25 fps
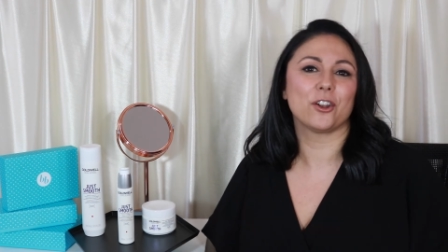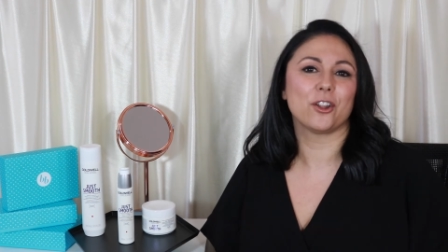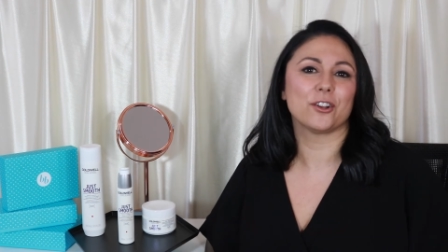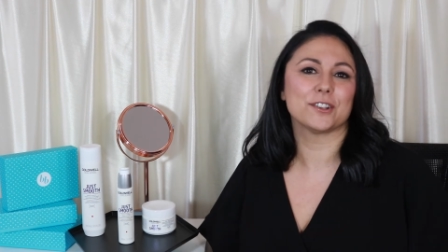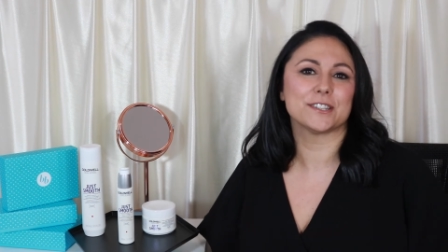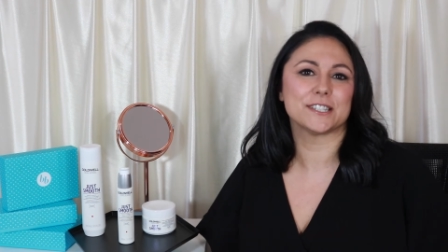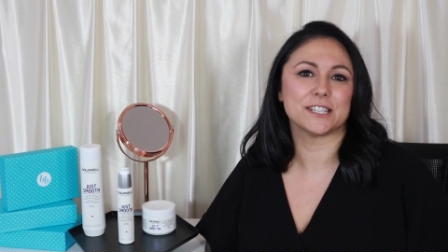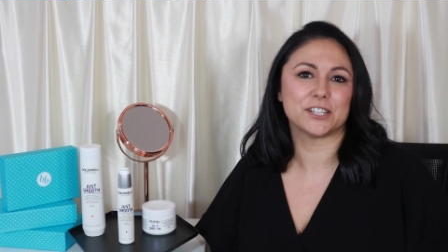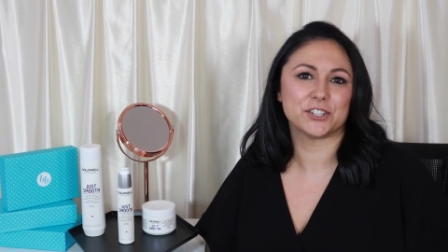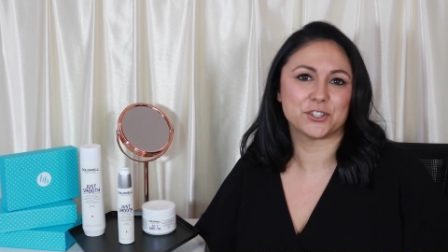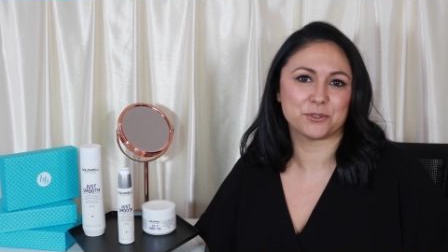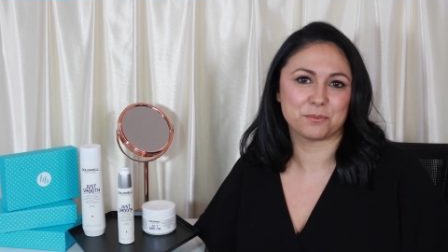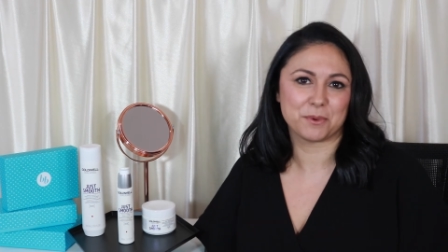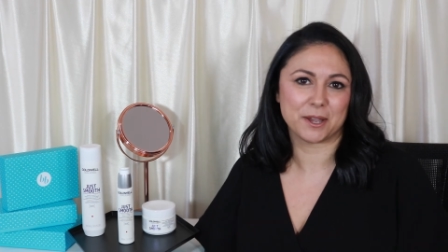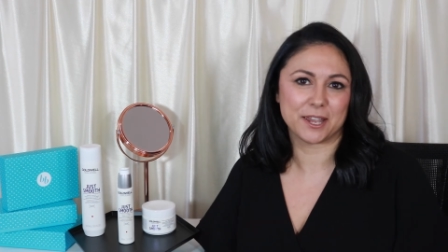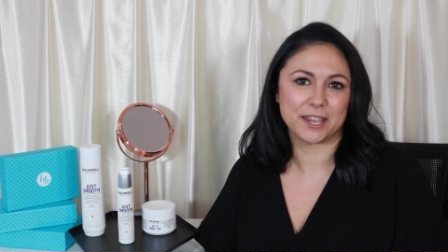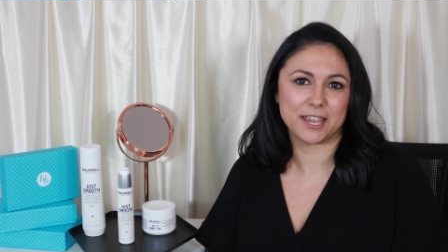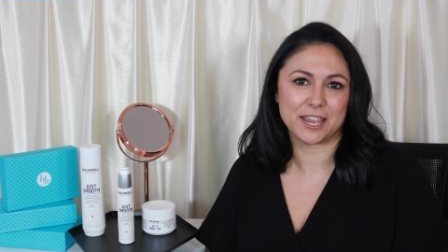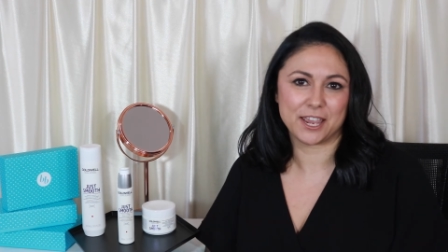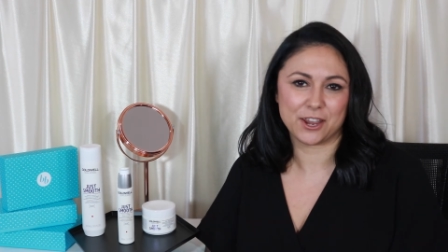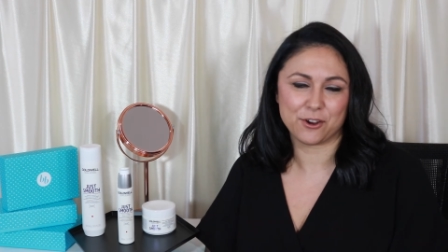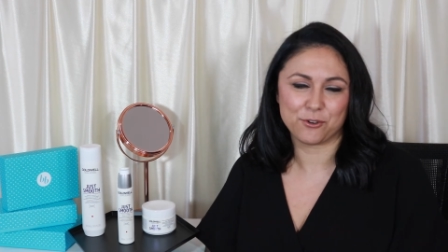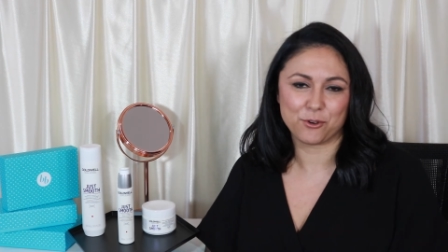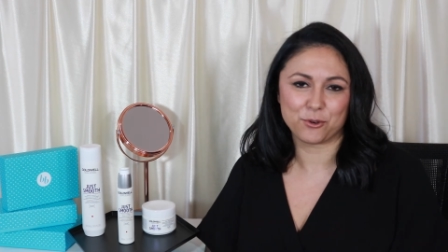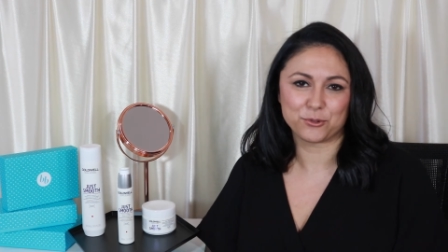gloss into my
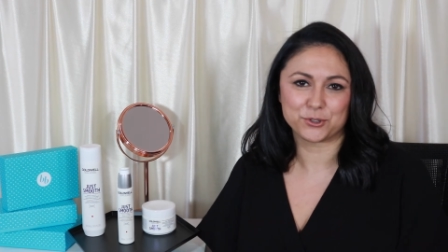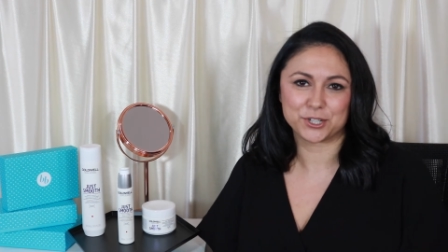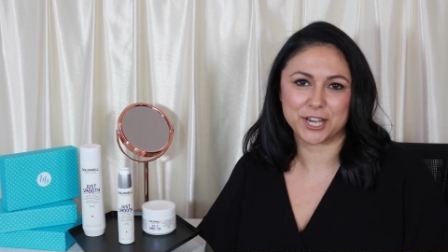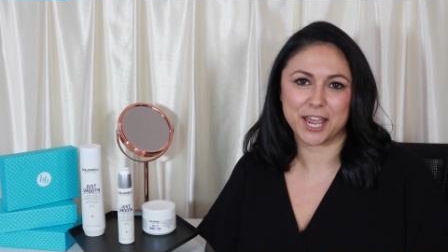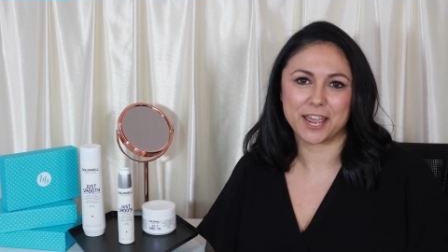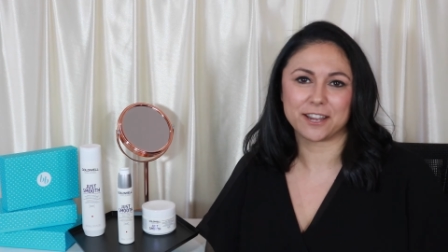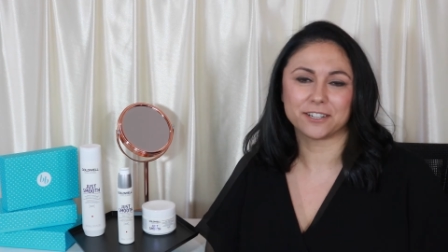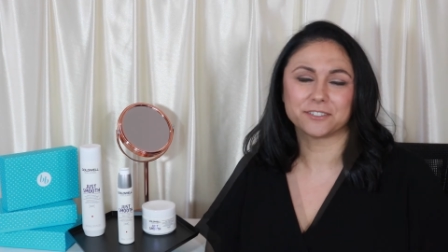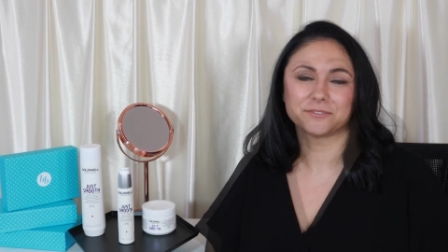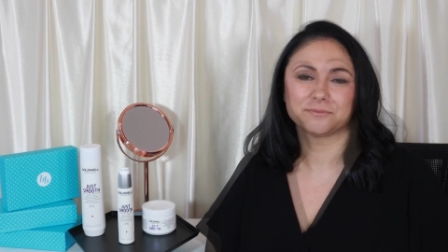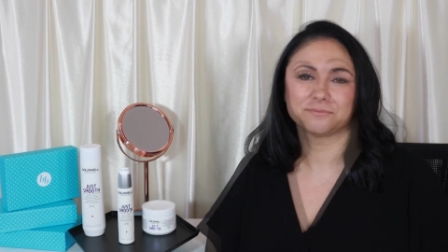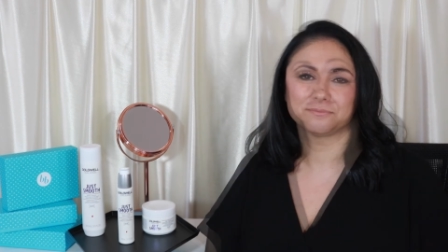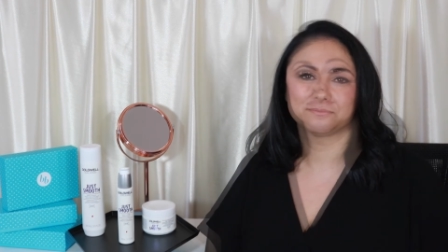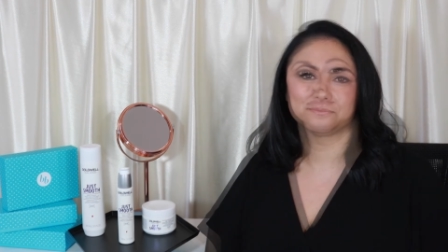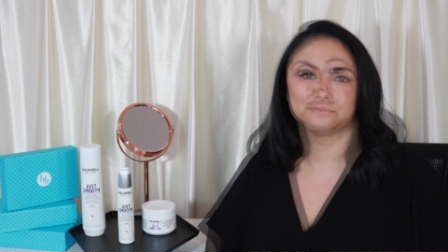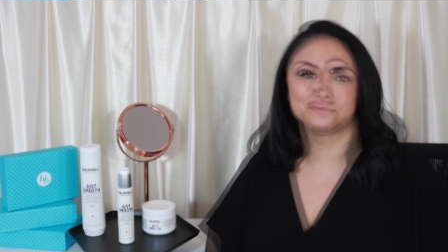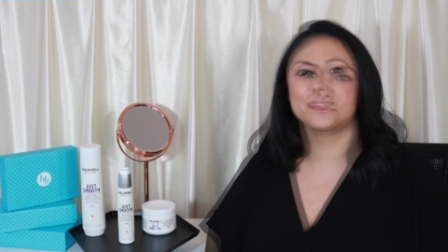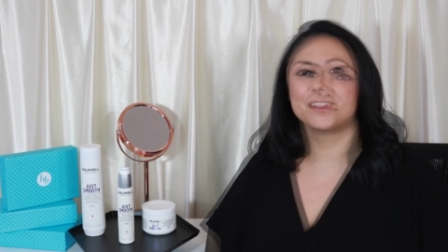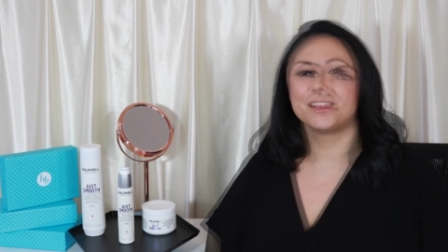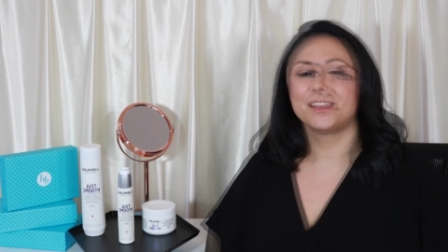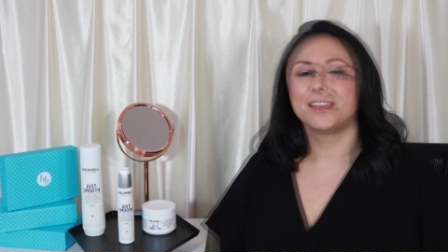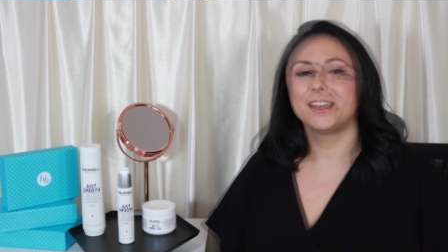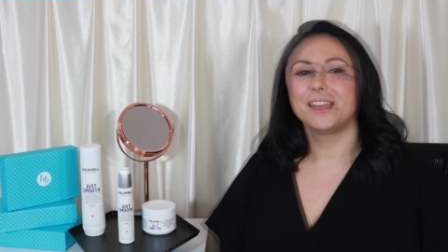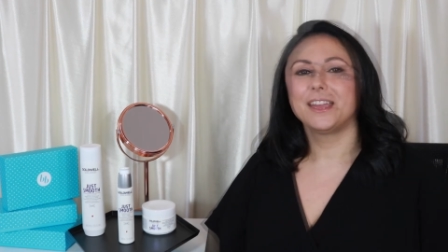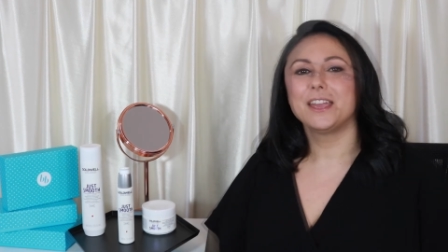hair all
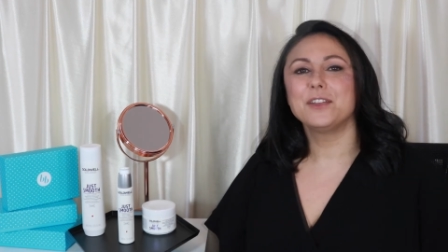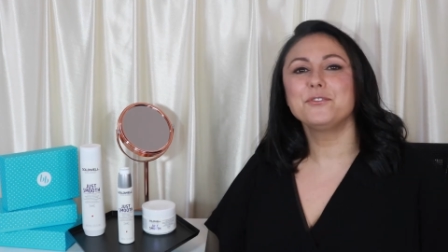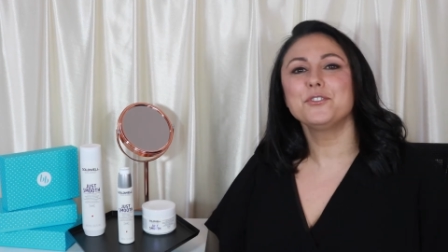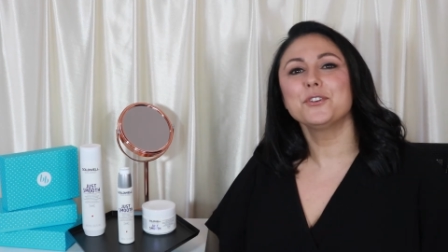day.